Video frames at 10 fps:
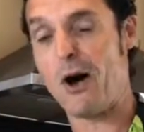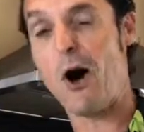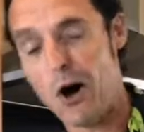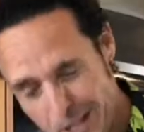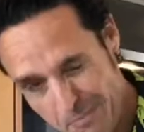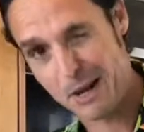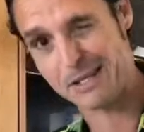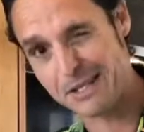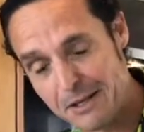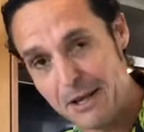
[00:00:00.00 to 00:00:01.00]
hot
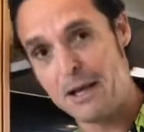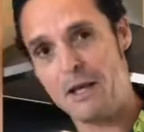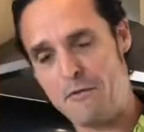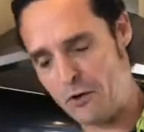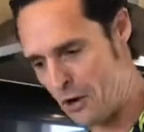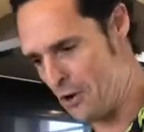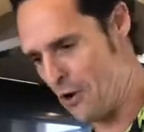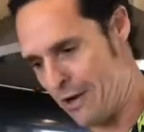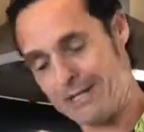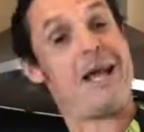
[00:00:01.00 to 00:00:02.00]
mustard if you don't know
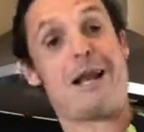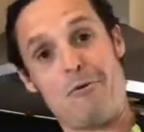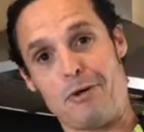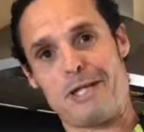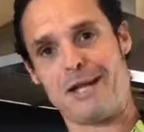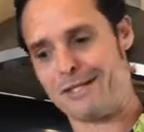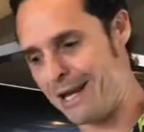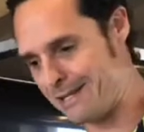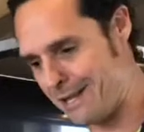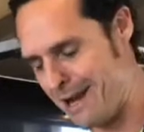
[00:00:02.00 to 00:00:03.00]
exactly what that
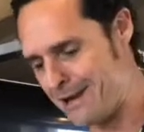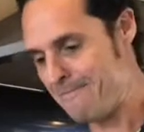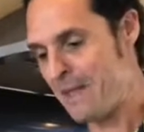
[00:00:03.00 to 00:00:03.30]
tastes like.